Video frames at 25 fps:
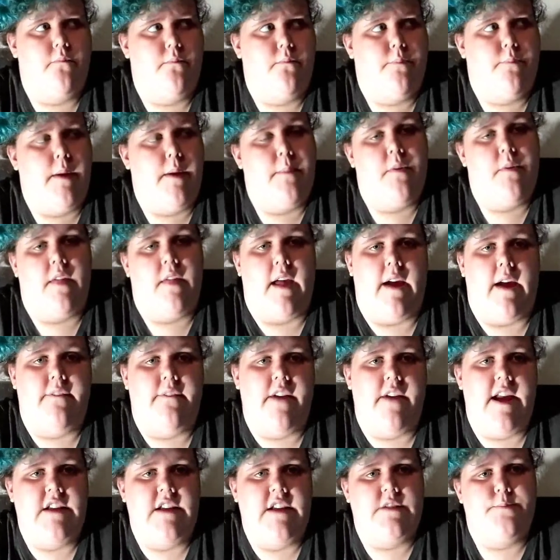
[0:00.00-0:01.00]
people that have
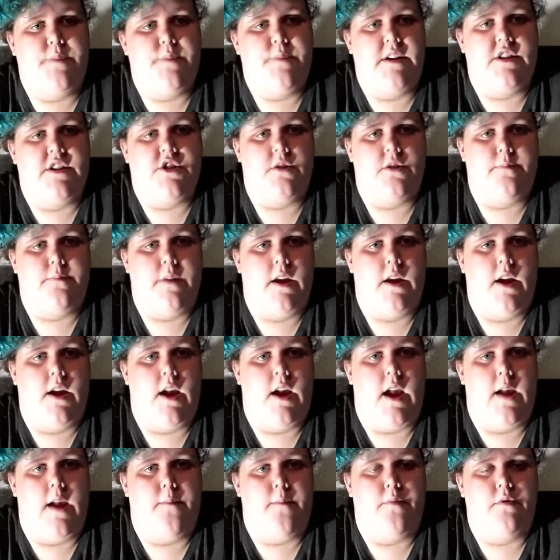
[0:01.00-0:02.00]
A's and B's should be
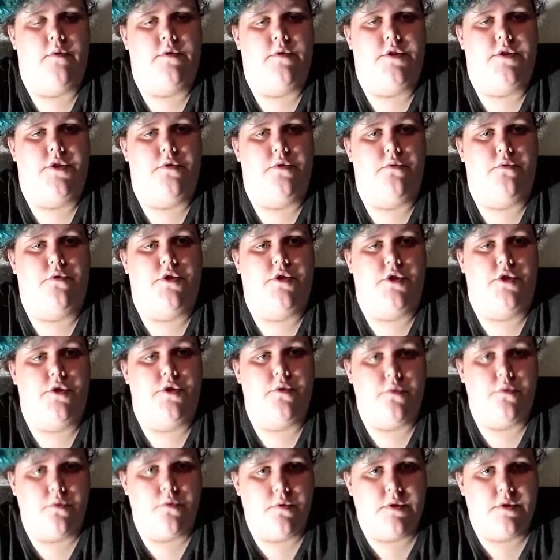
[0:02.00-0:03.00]
able to
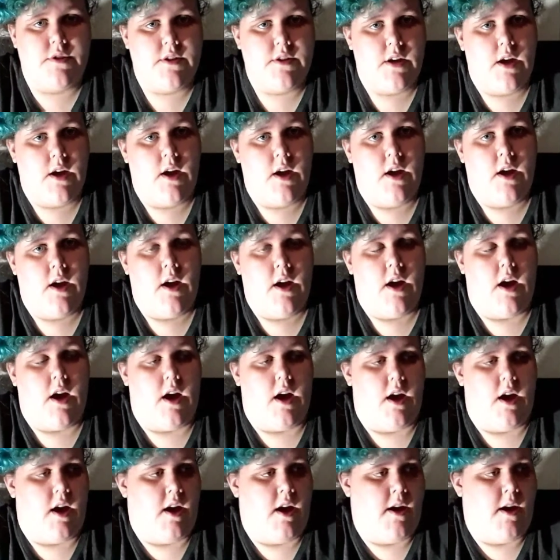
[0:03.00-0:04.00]
choose
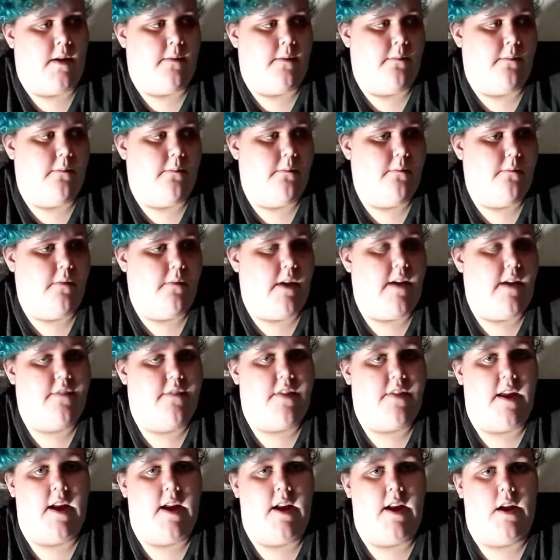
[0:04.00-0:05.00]
if
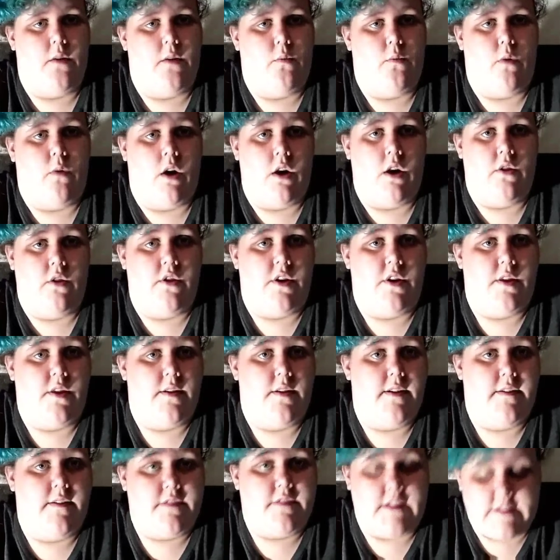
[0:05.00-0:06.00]
they want to learn,
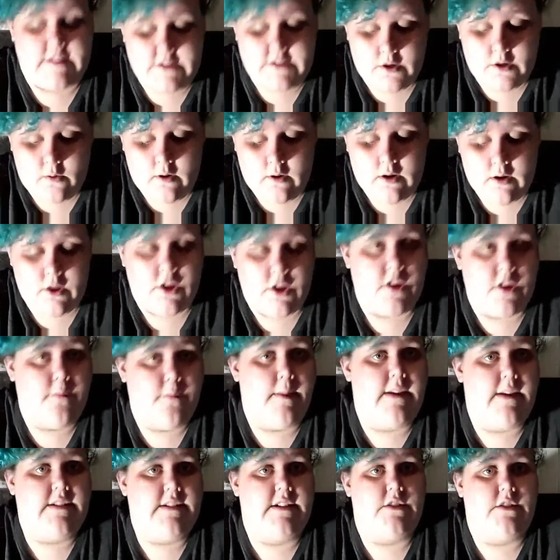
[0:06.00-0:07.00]
if they still want to learn the
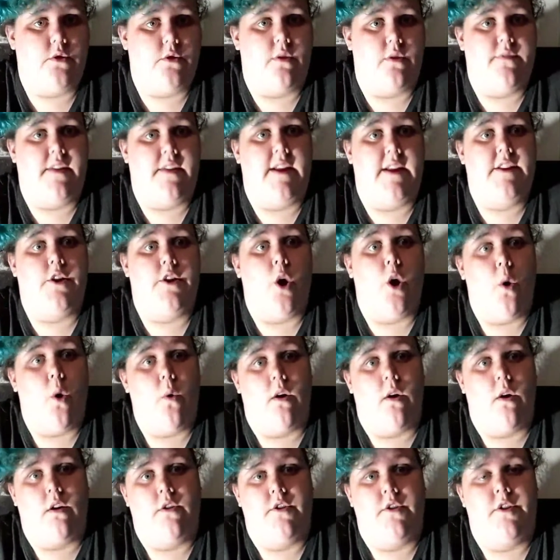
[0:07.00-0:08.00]
basics or if they don't
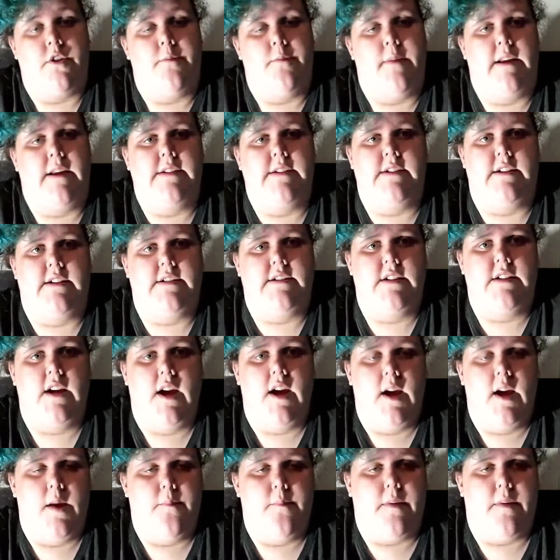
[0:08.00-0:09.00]
want to learn the basics,
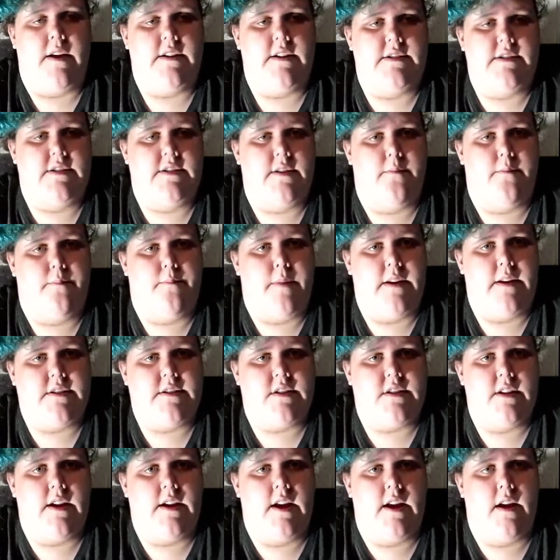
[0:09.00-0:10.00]
because
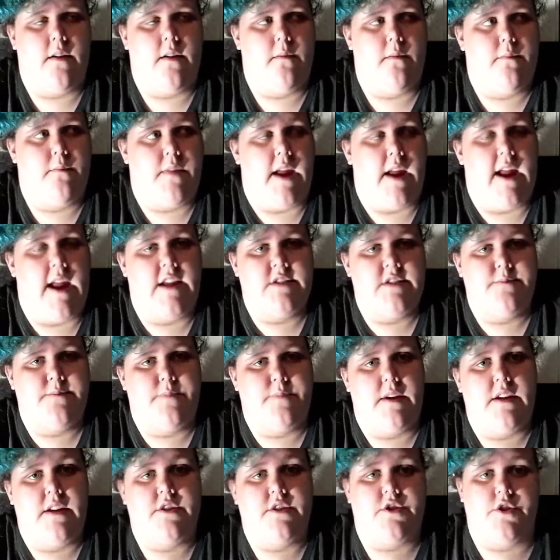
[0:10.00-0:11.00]
basically the A's and
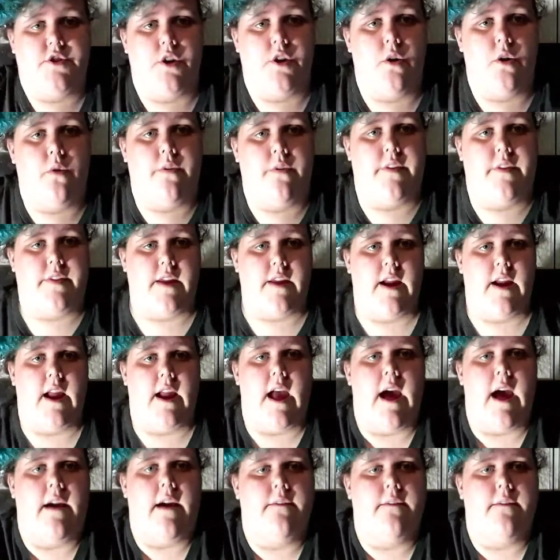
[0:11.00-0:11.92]
B's show that they